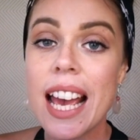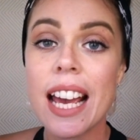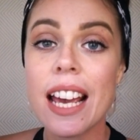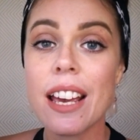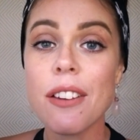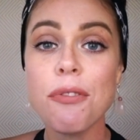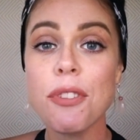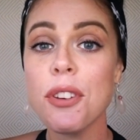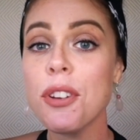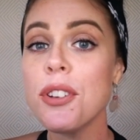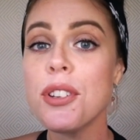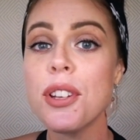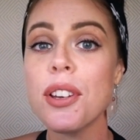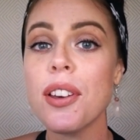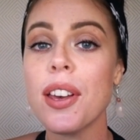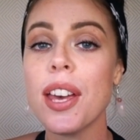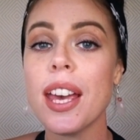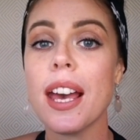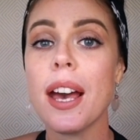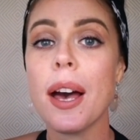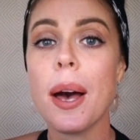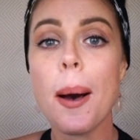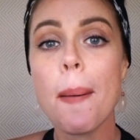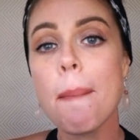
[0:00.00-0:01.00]
If you're new
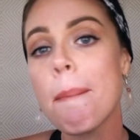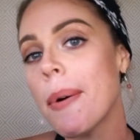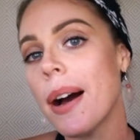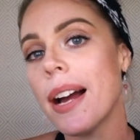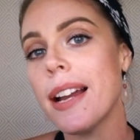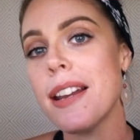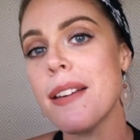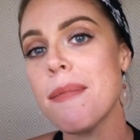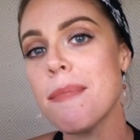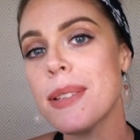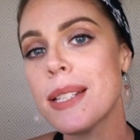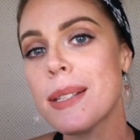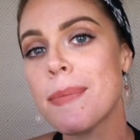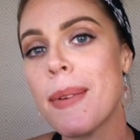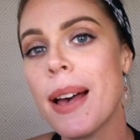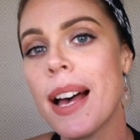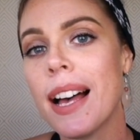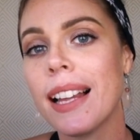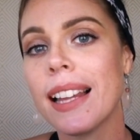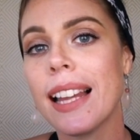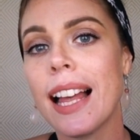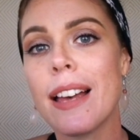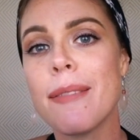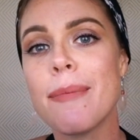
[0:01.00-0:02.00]
here, my name is
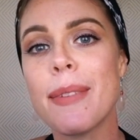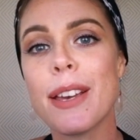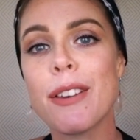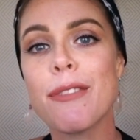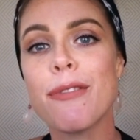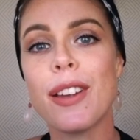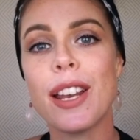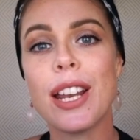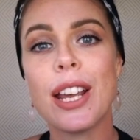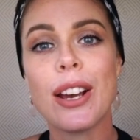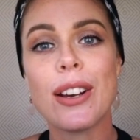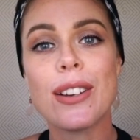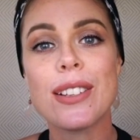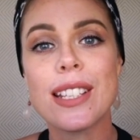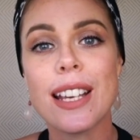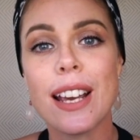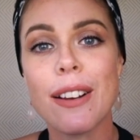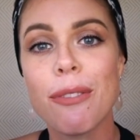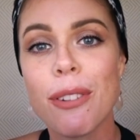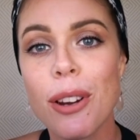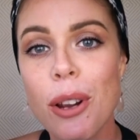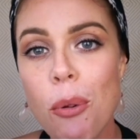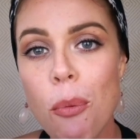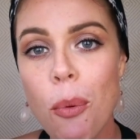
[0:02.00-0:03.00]
Mel. I make videos
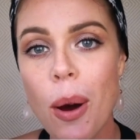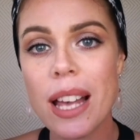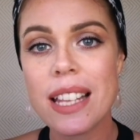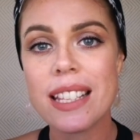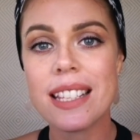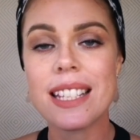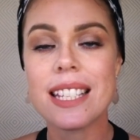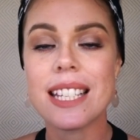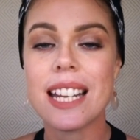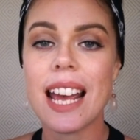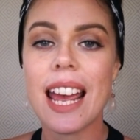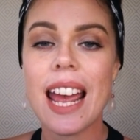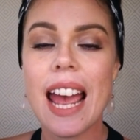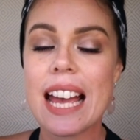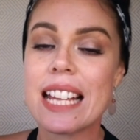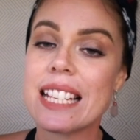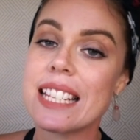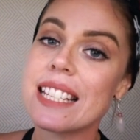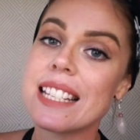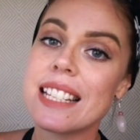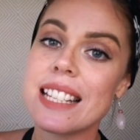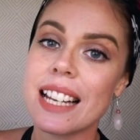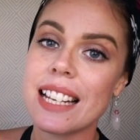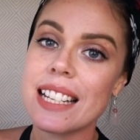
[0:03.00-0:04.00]
every Wednesday
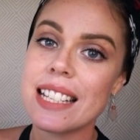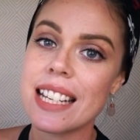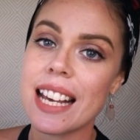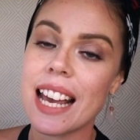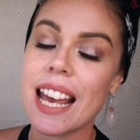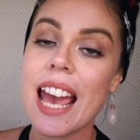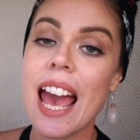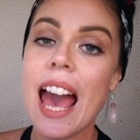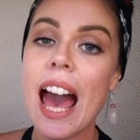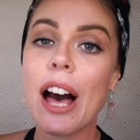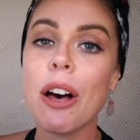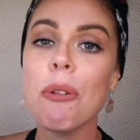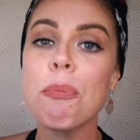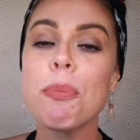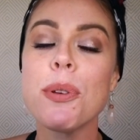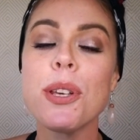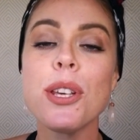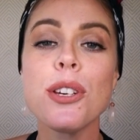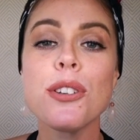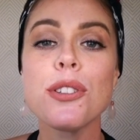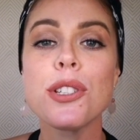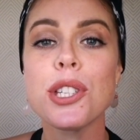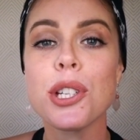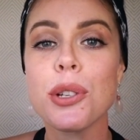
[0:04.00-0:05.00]
and Sunday,
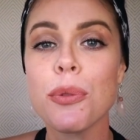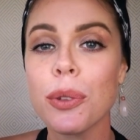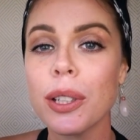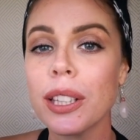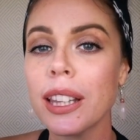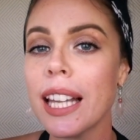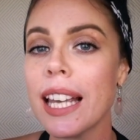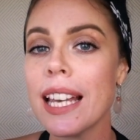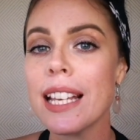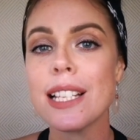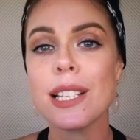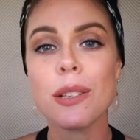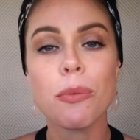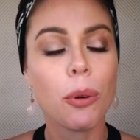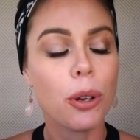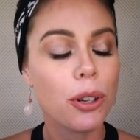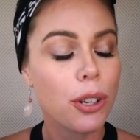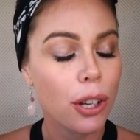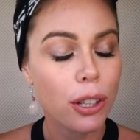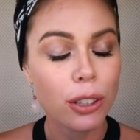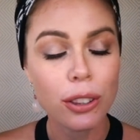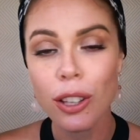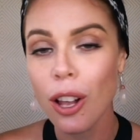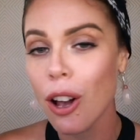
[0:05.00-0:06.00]
helping you to release what
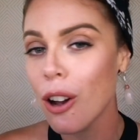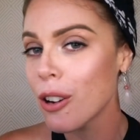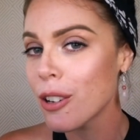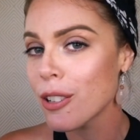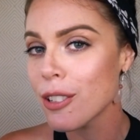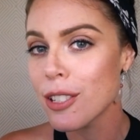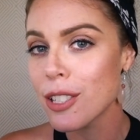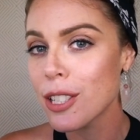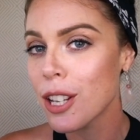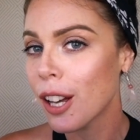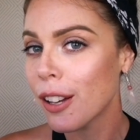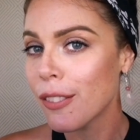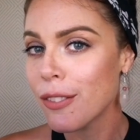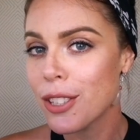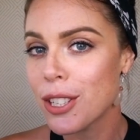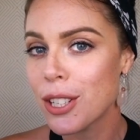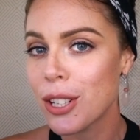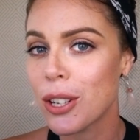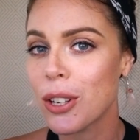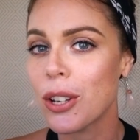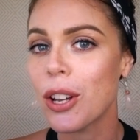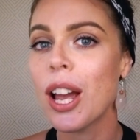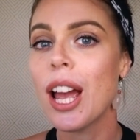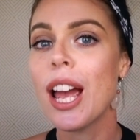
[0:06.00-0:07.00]
no longer serves
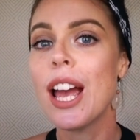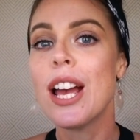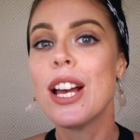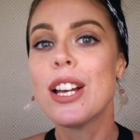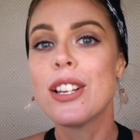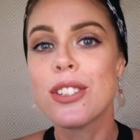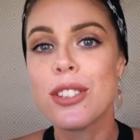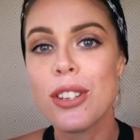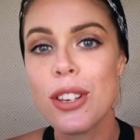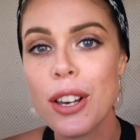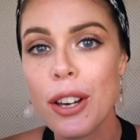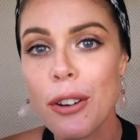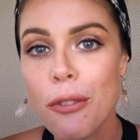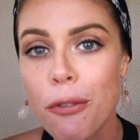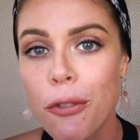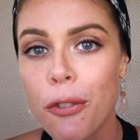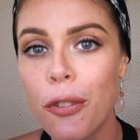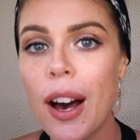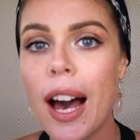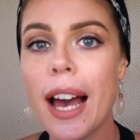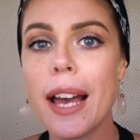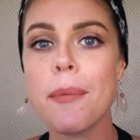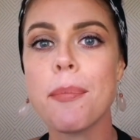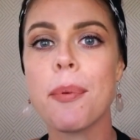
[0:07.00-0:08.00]
you so you can
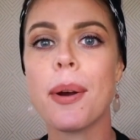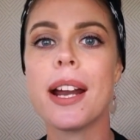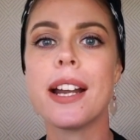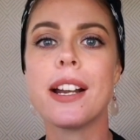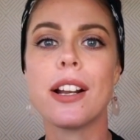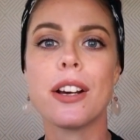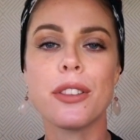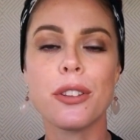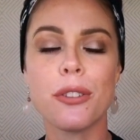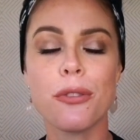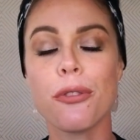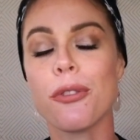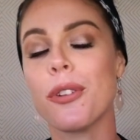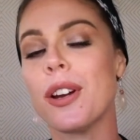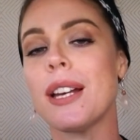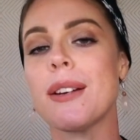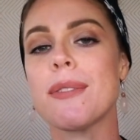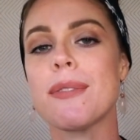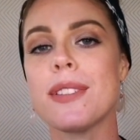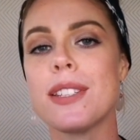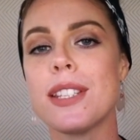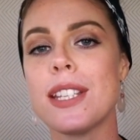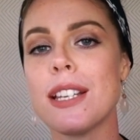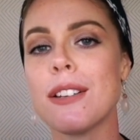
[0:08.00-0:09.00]
vibrate on the
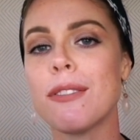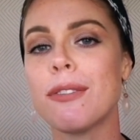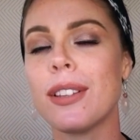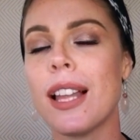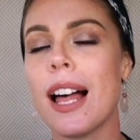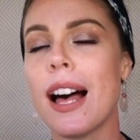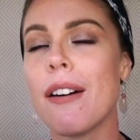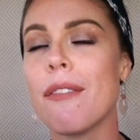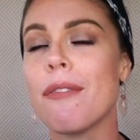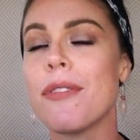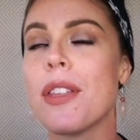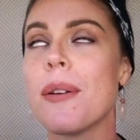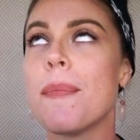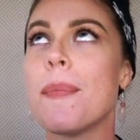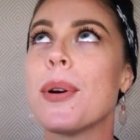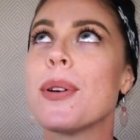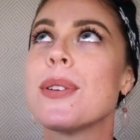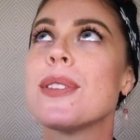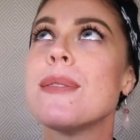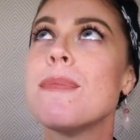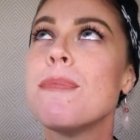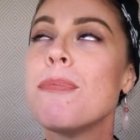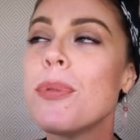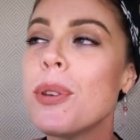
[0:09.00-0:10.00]
frequency of love, the
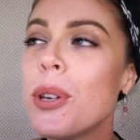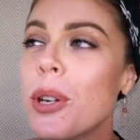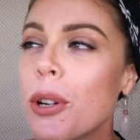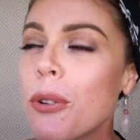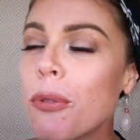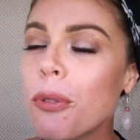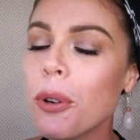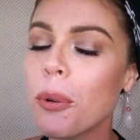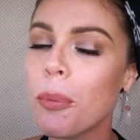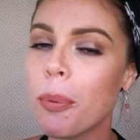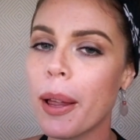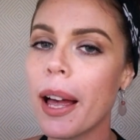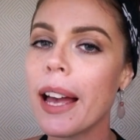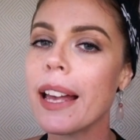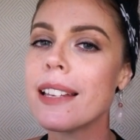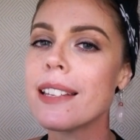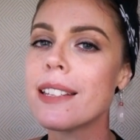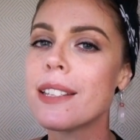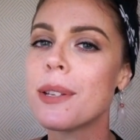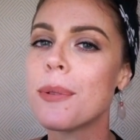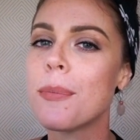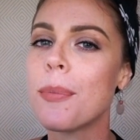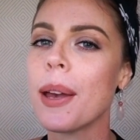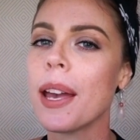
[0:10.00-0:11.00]
most beautiful
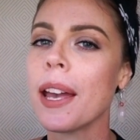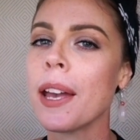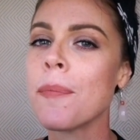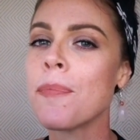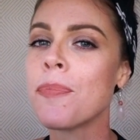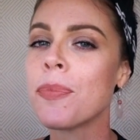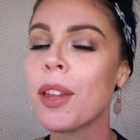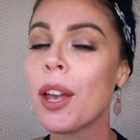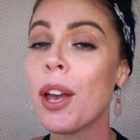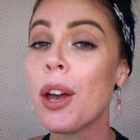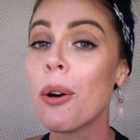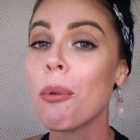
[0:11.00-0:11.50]
place to be.